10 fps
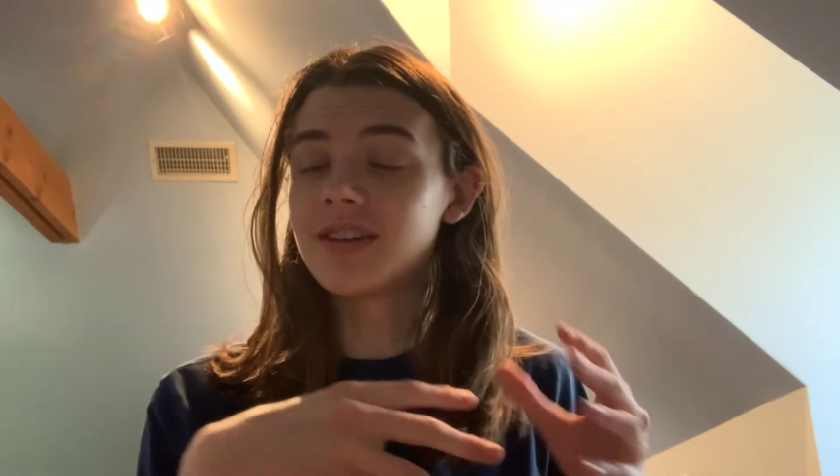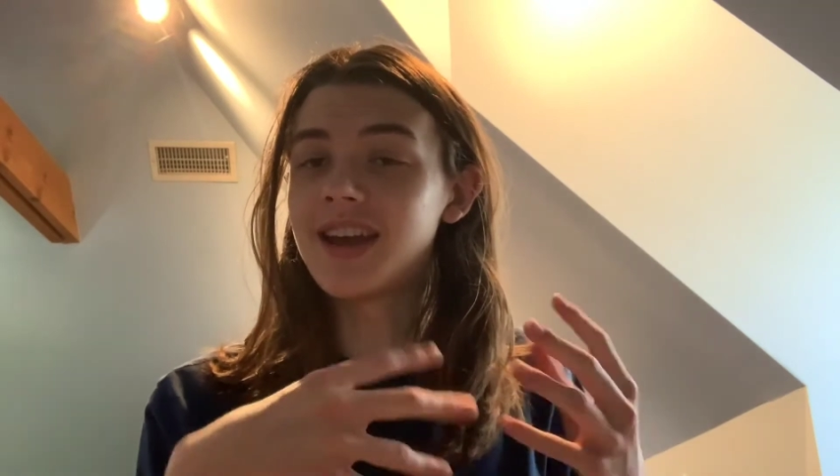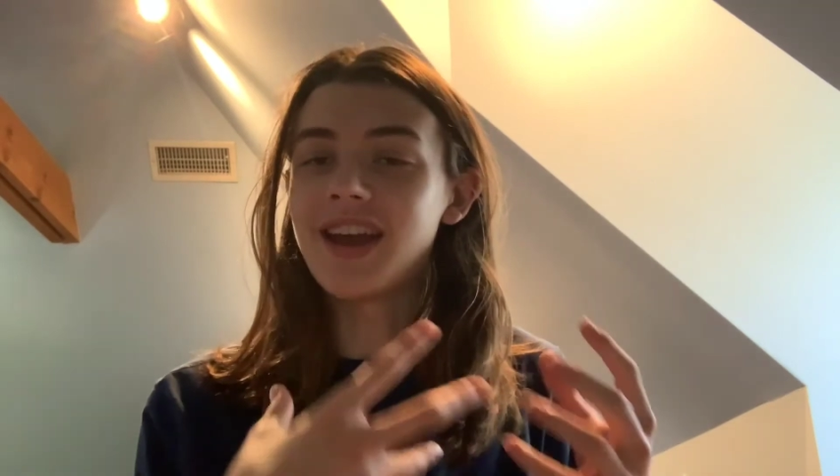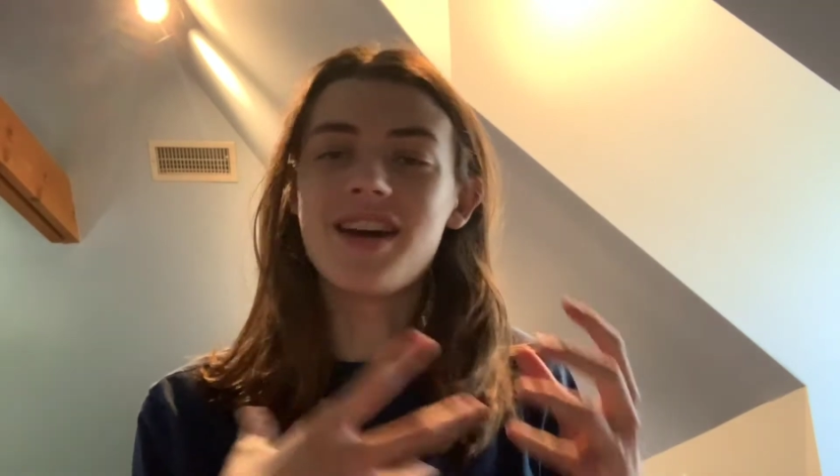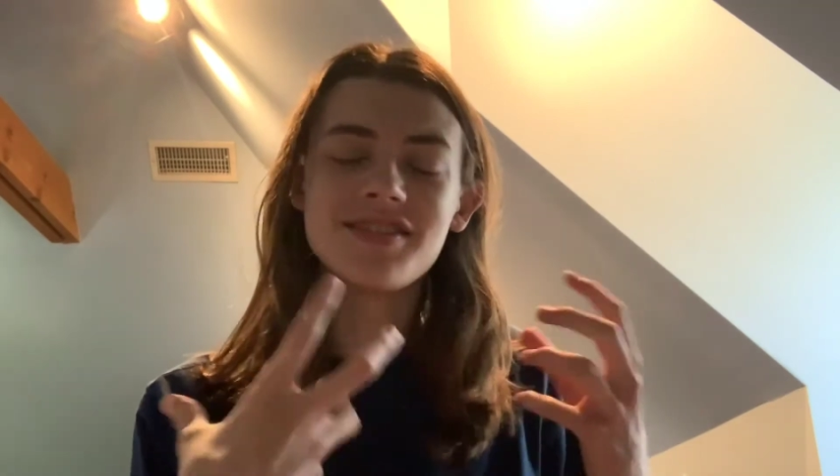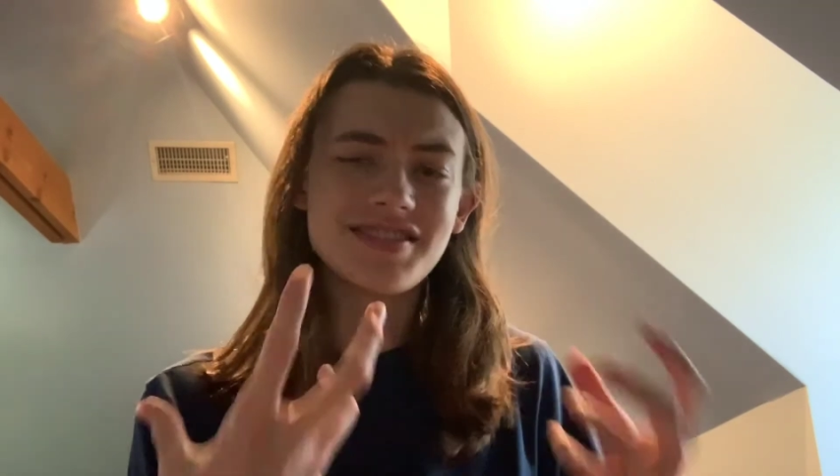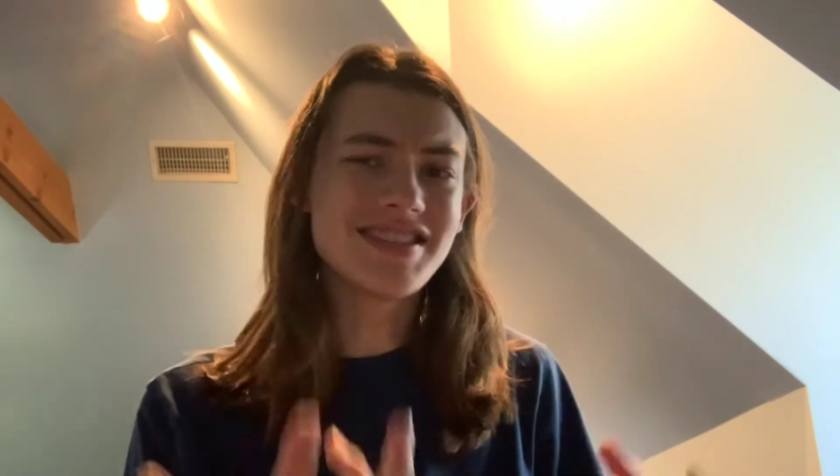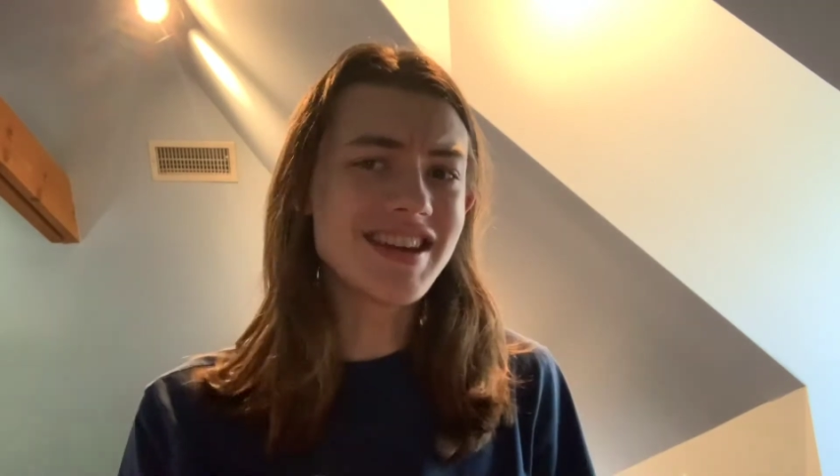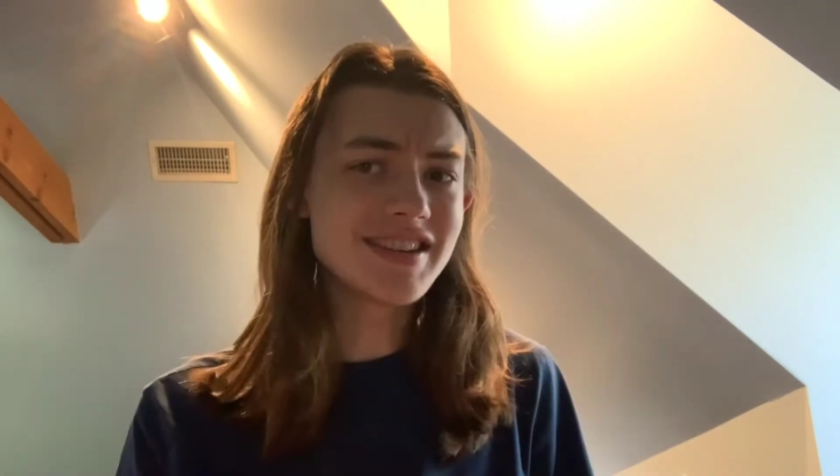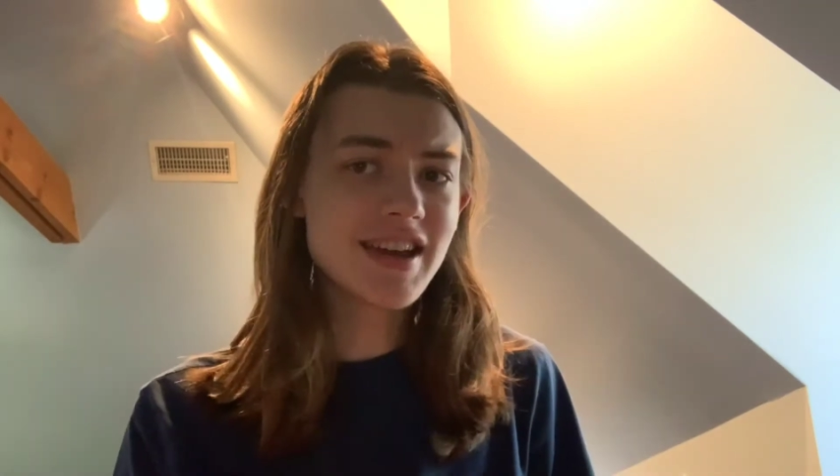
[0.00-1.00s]
on sneak
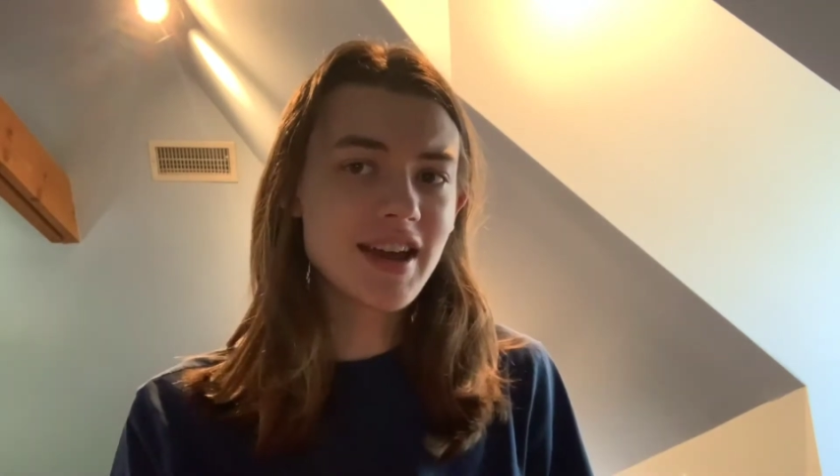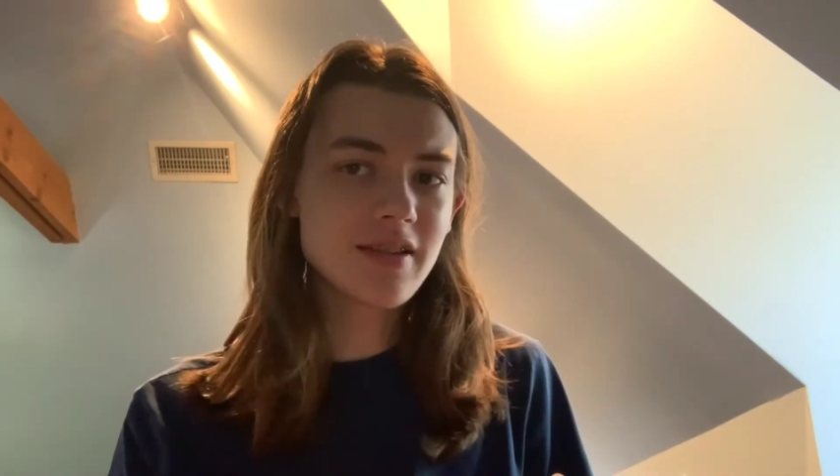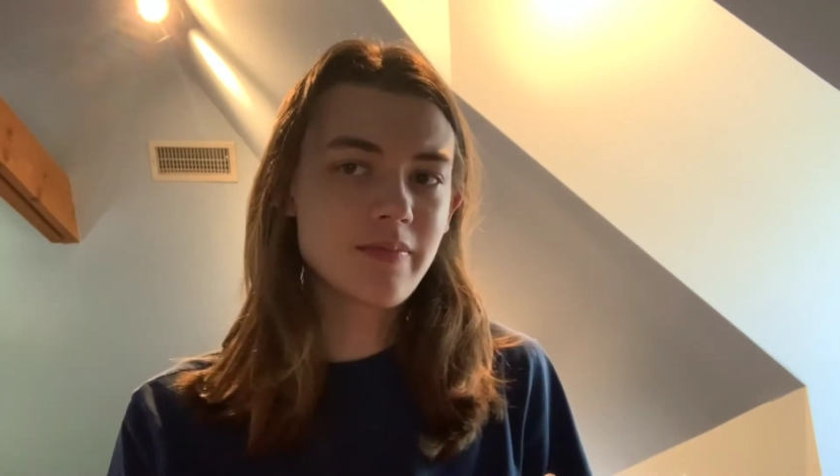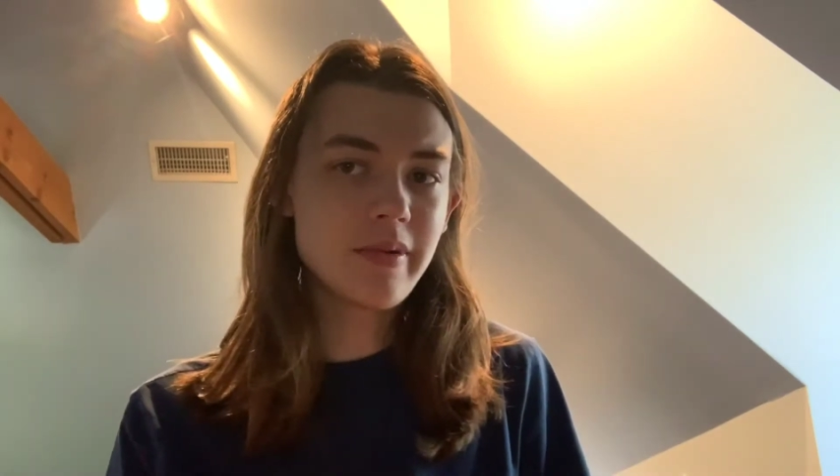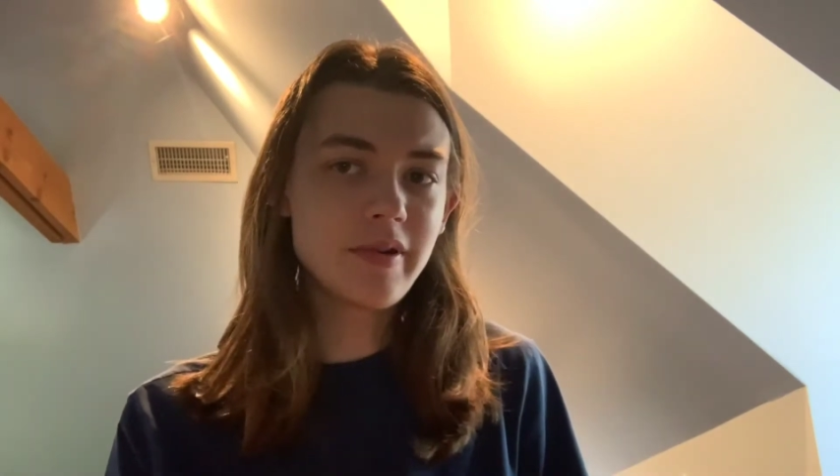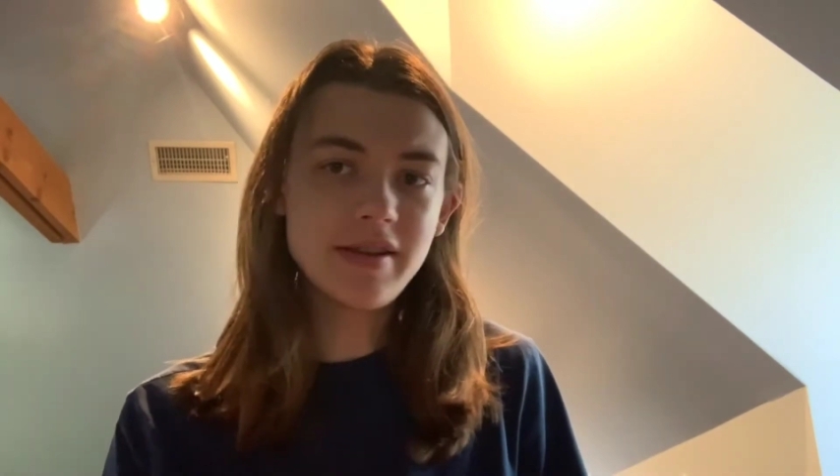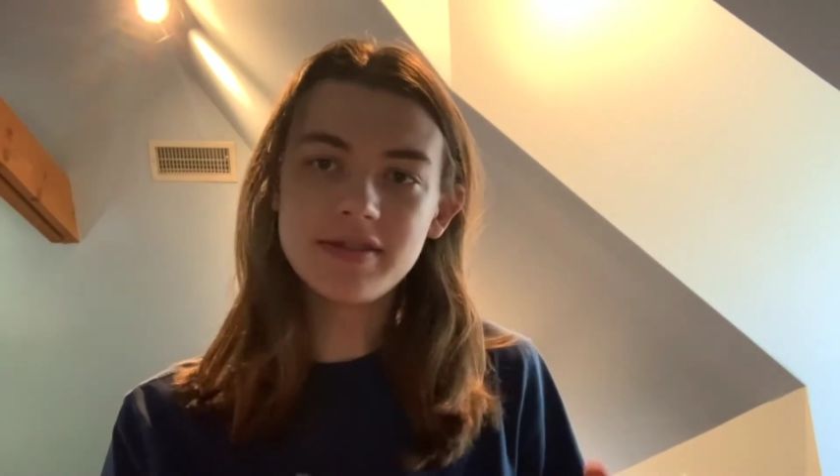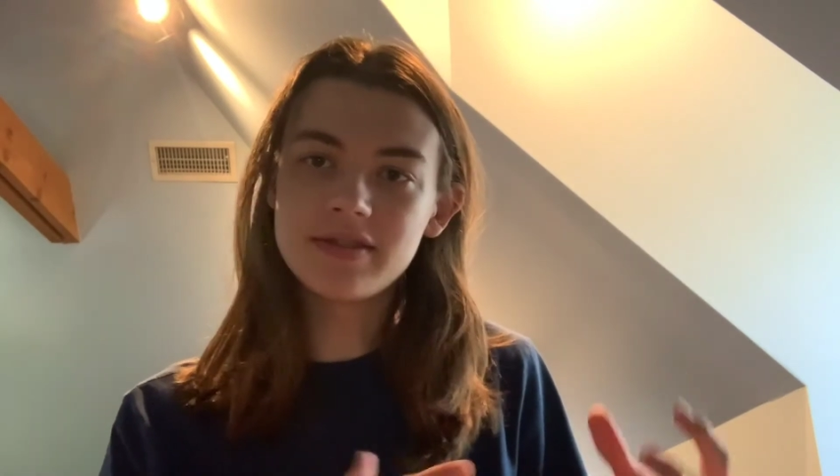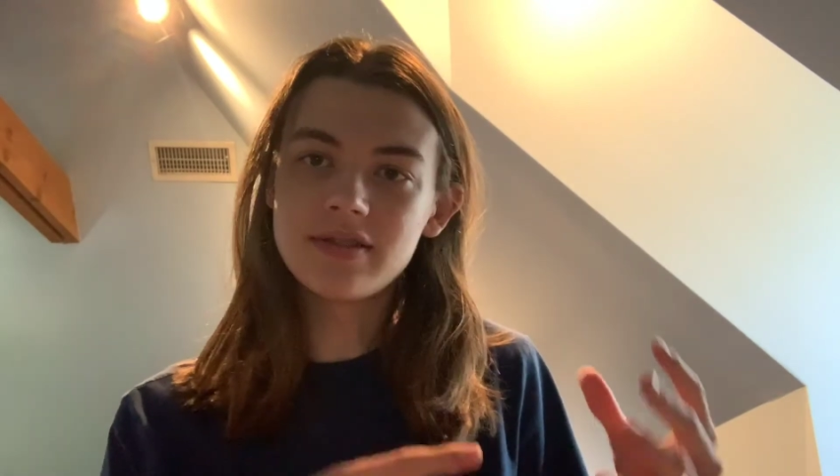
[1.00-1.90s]
attack bonus